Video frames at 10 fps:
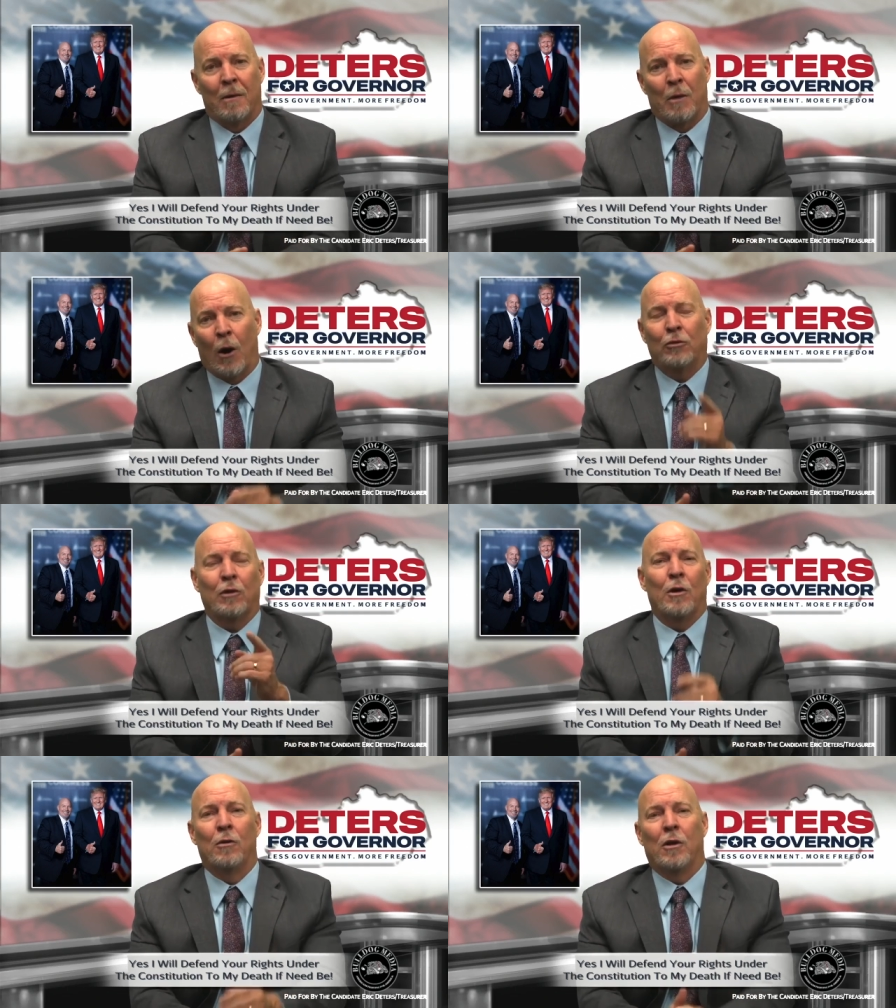Those
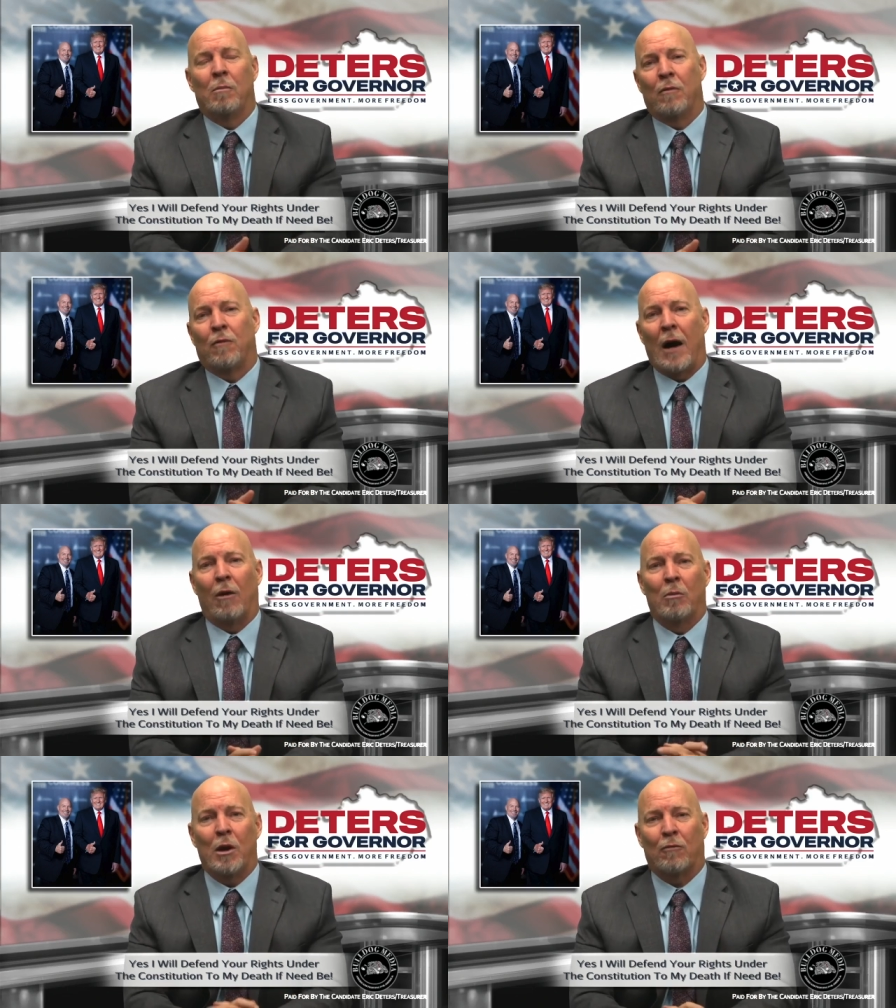of you that have been
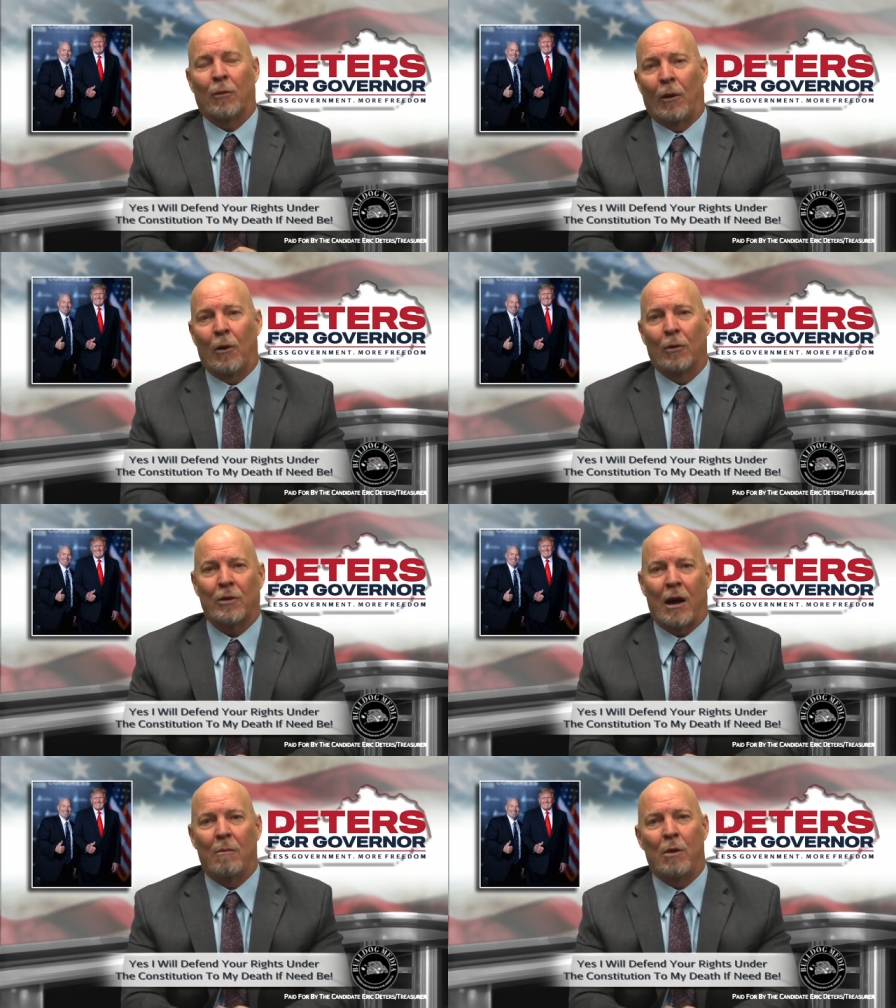following me for a long
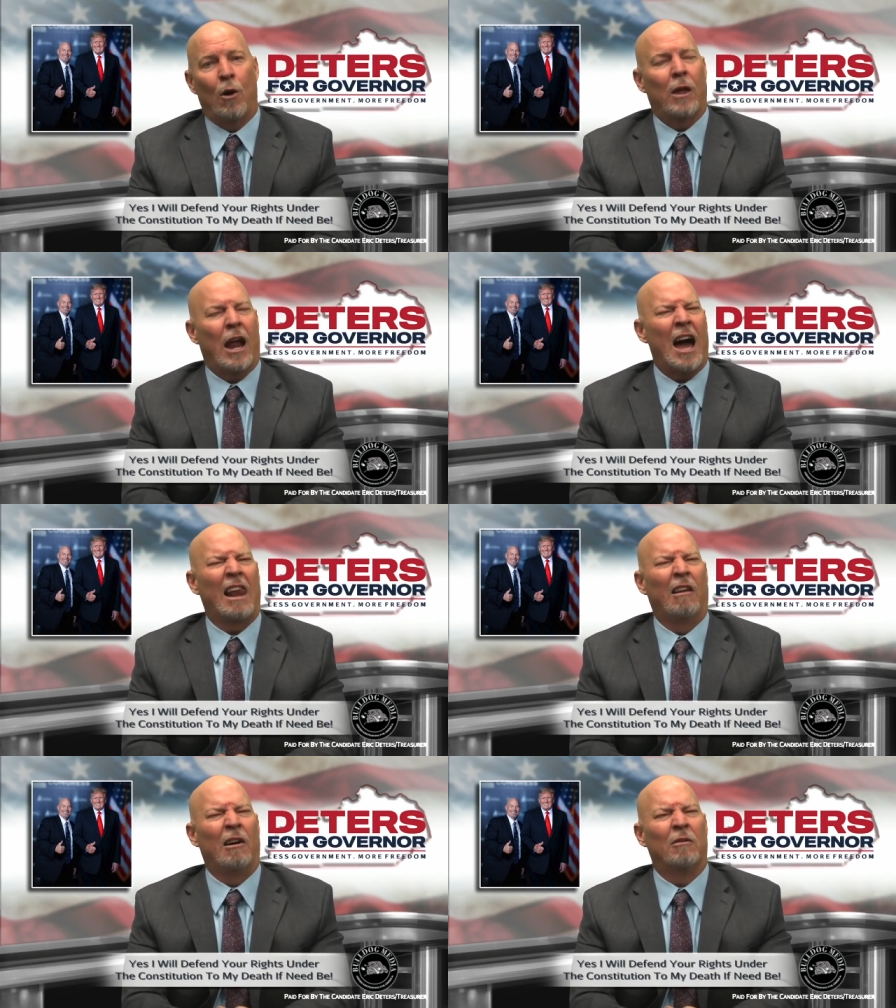time know that I
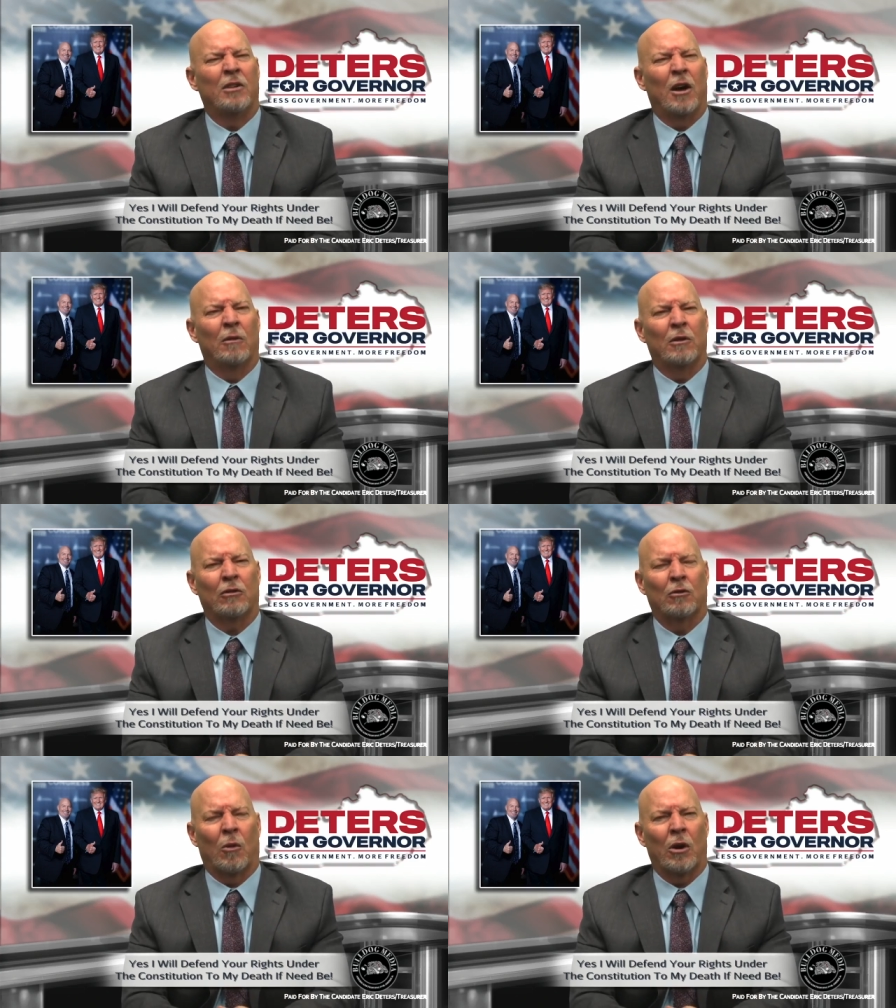love telling the
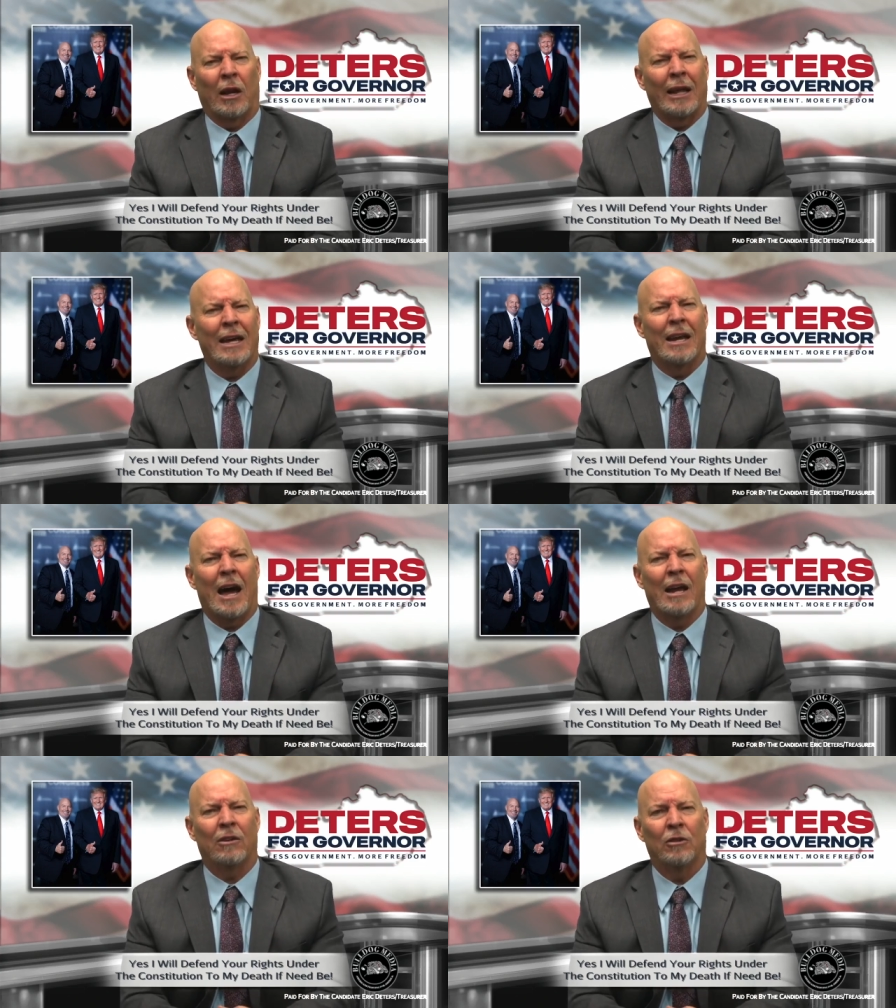story of
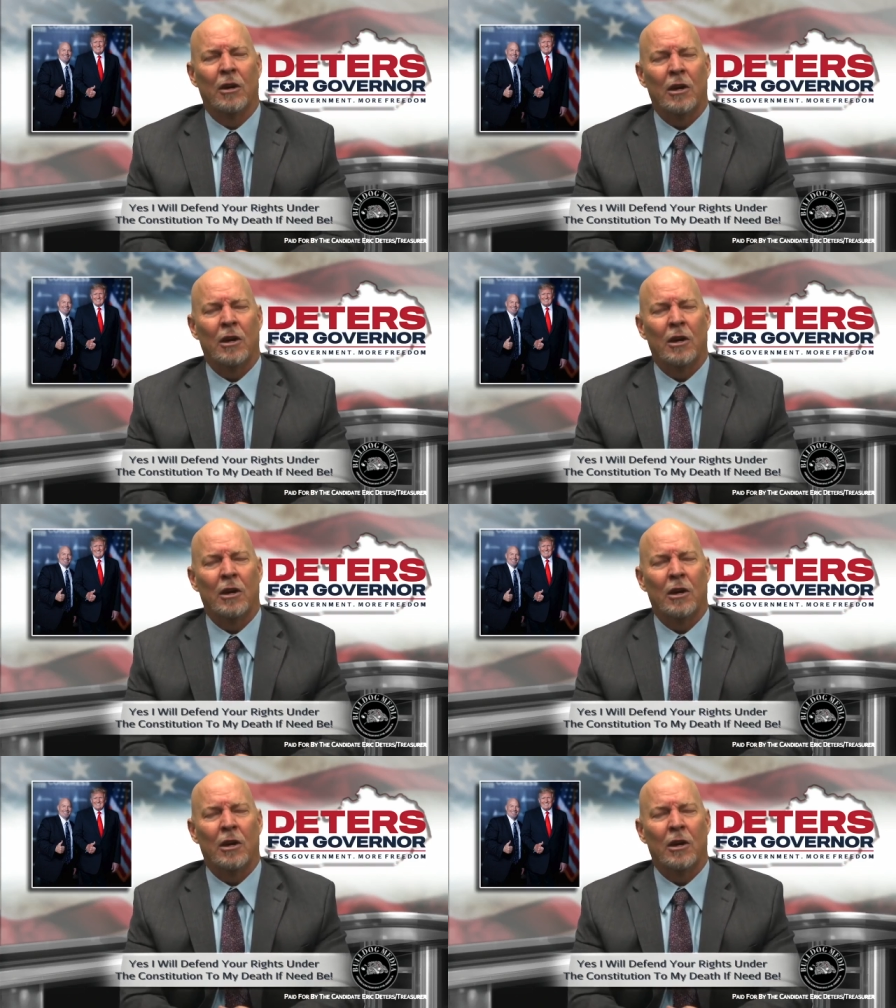Leonidas